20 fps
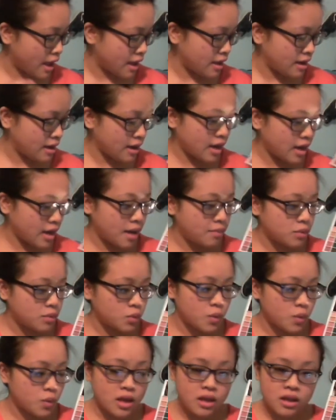And it comes
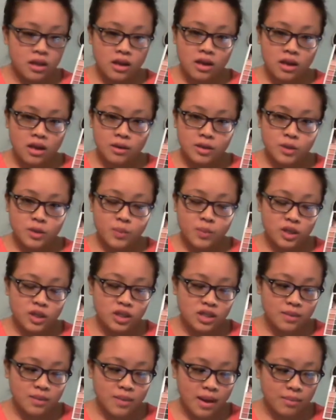with a sponge
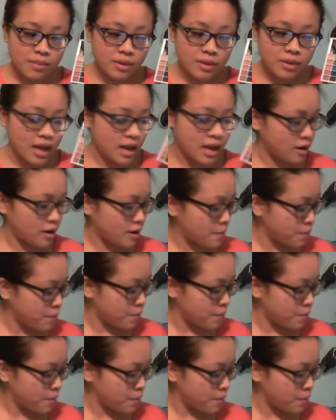tip applicator,